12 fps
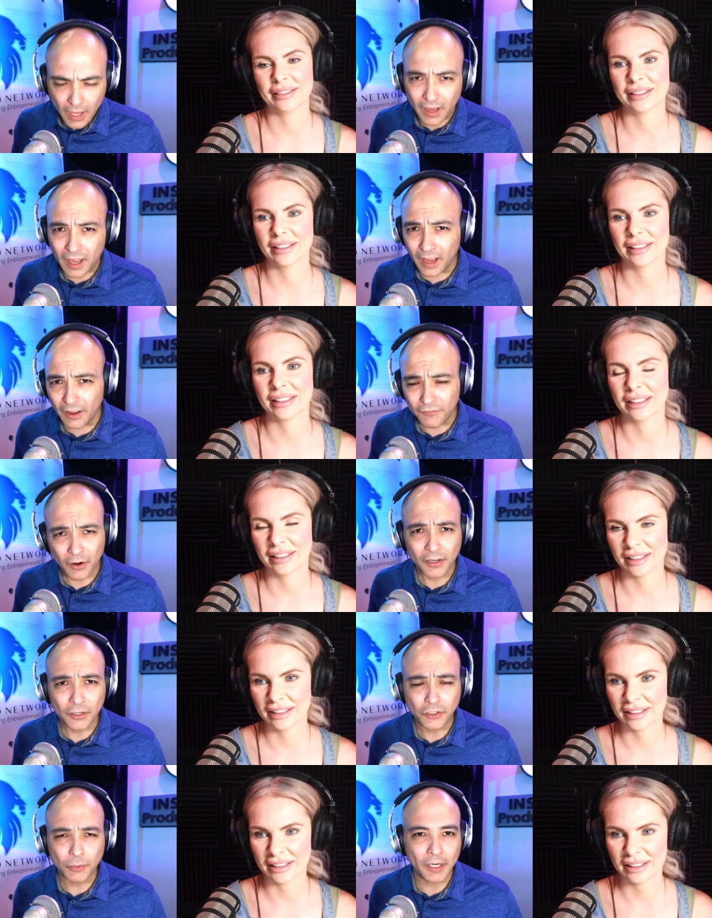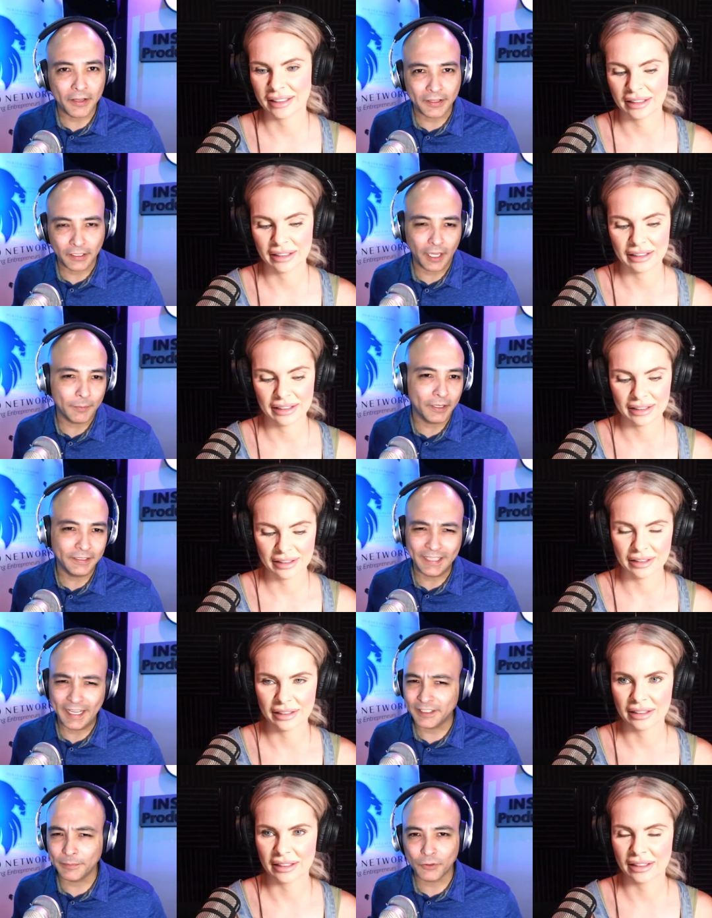Speaker 1: Uh, if you're on YouTube right now, hit the like button and
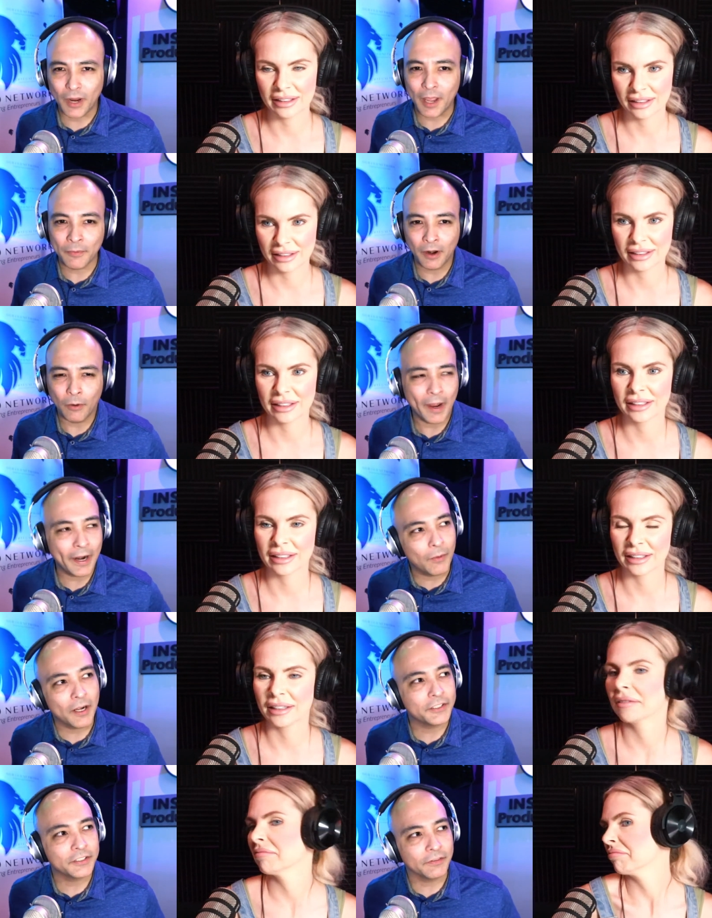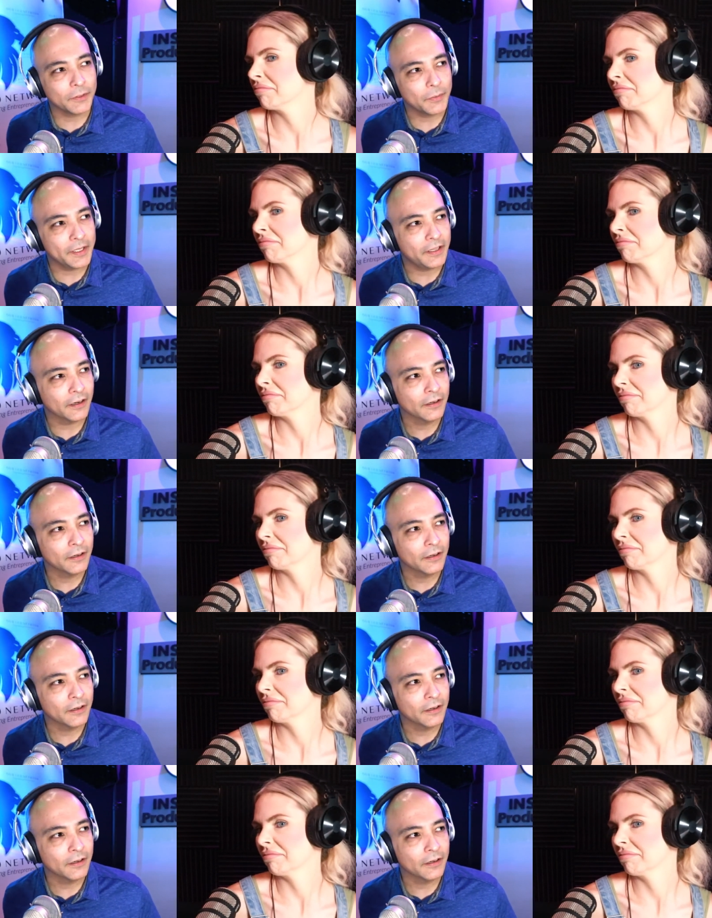subscribe. You know, why not watch us every week here